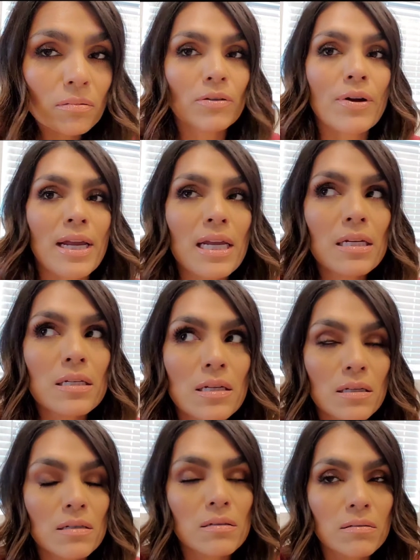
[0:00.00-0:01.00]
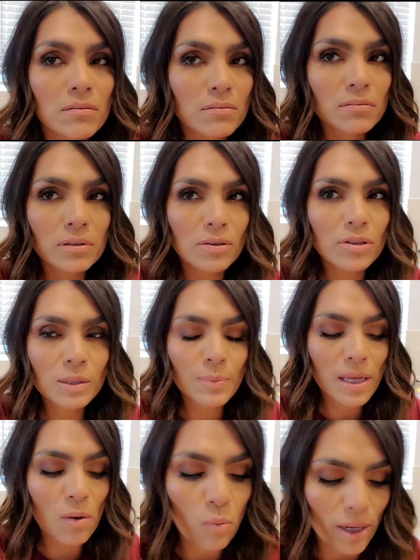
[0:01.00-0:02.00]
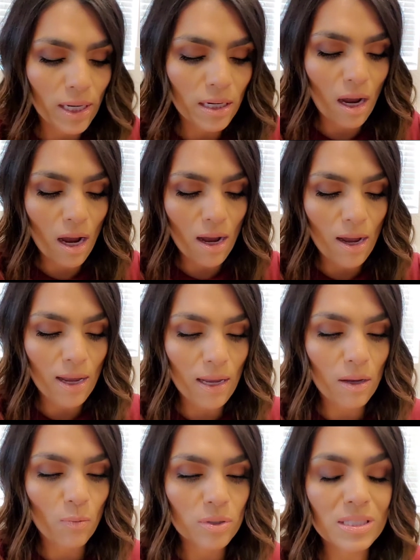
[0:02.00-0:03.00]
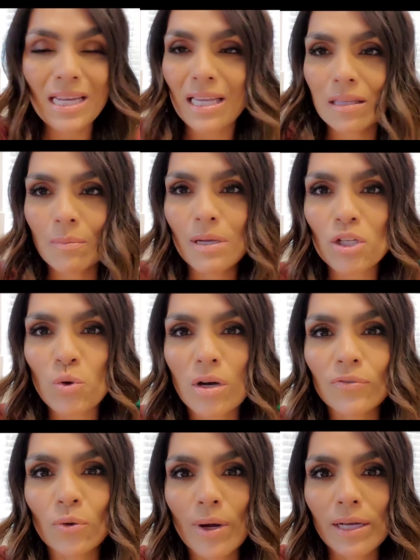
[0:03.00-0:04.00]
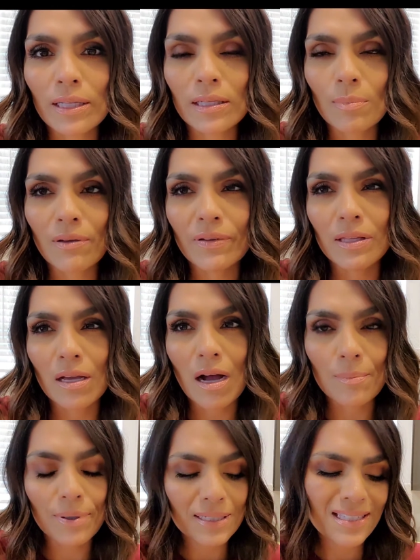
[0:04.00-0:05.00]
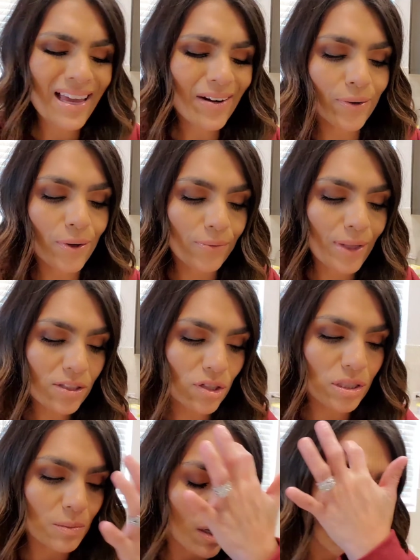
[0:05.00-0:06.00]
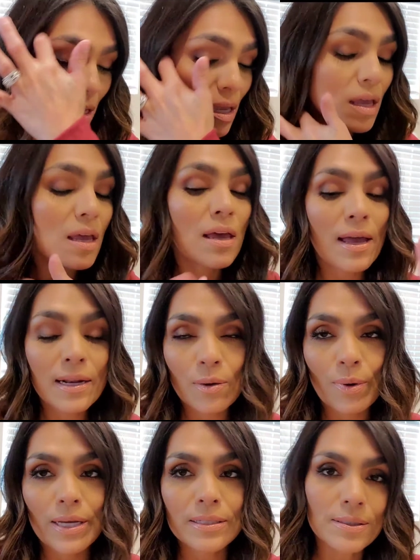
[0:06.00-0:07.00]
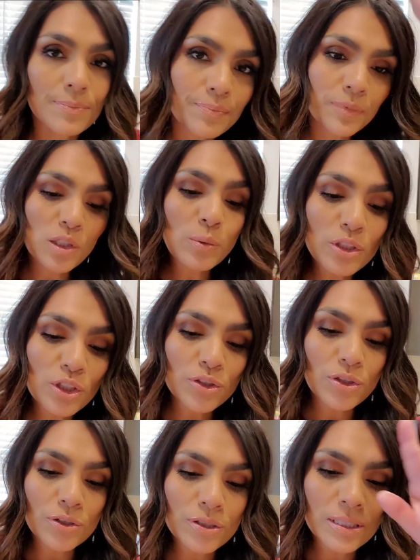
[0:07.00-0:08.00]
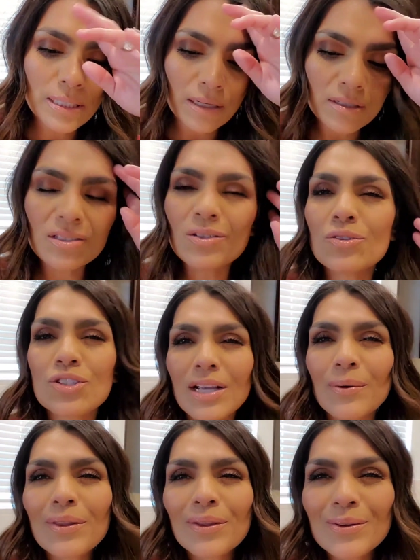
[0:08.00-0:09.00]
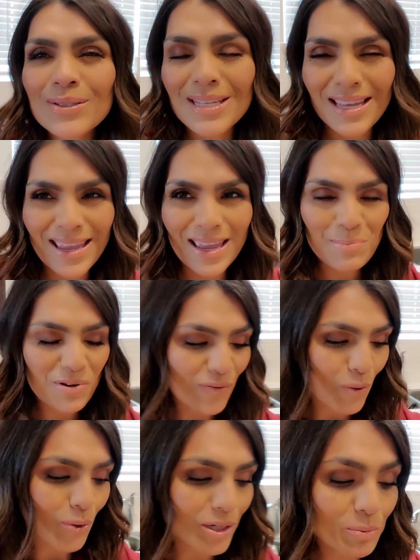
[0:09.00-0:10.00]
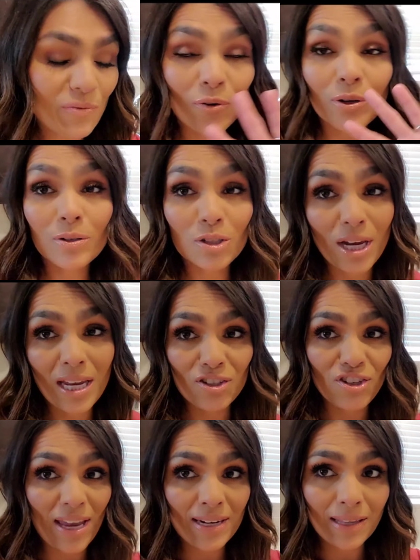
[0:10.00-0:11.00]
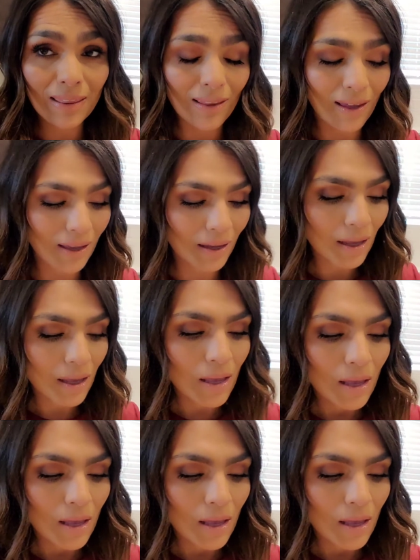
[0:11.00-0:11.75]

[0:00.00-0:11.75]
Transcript: great, so to speak, when I was taking the B12 directly in the B50 complex. I don't know. That's just me. Anyways, do what your surgeon tells you. Check with your team, of course, before you change anything.